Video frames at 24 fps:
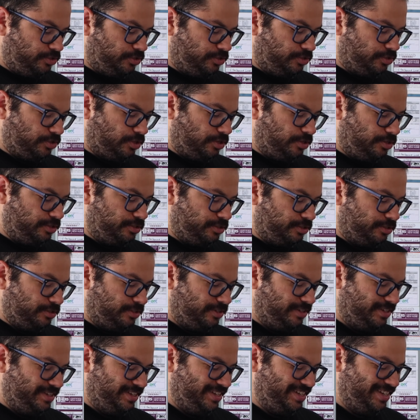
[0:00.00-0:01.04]
Charger.
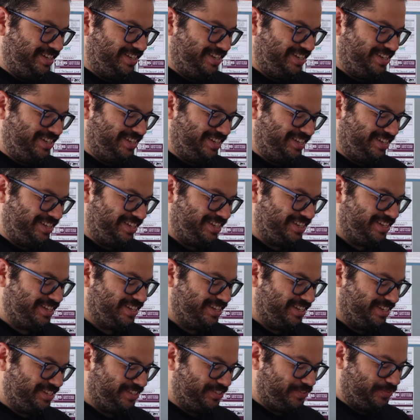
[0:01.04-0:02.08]

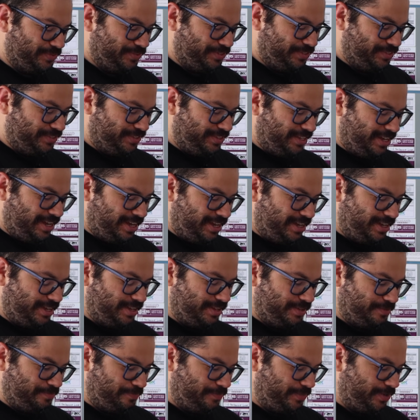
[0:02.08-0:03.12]
So we'll do
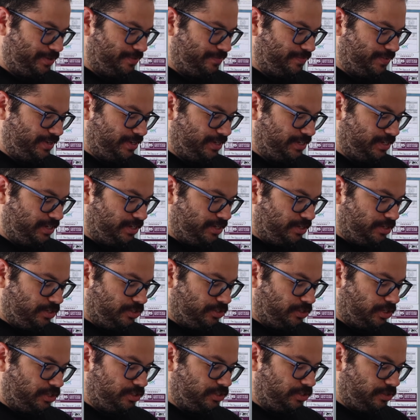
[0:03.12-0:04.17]
that, perfect.
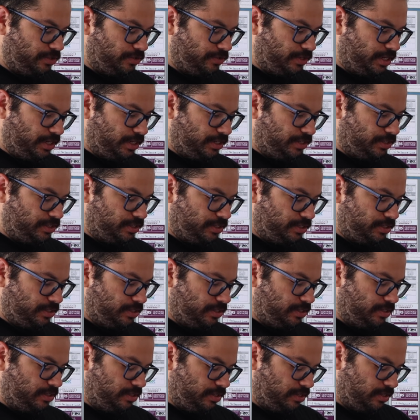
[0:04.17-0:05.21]
Charger
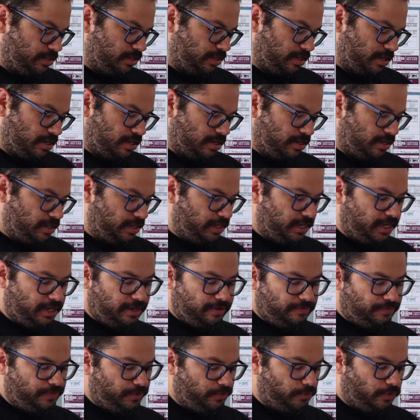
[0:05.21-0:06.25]
location, again,
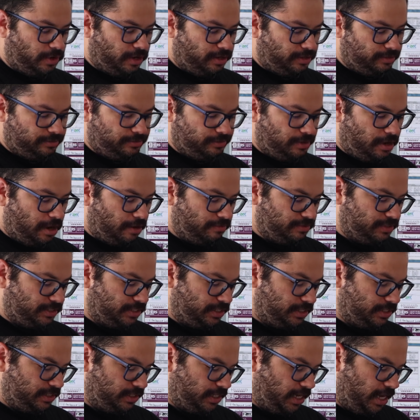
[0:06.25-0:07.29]
if you want,
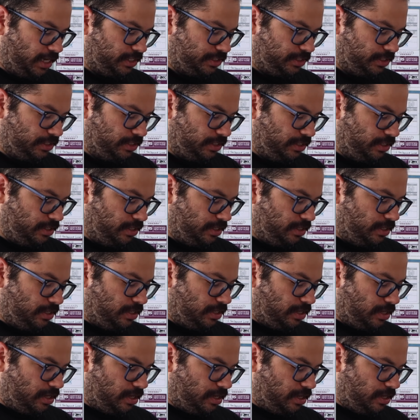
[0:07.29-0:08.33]
obviously it's catching
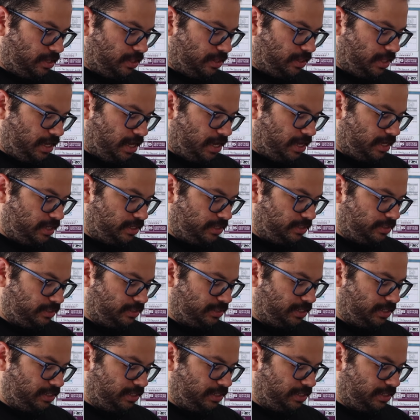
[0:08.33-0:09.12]
that.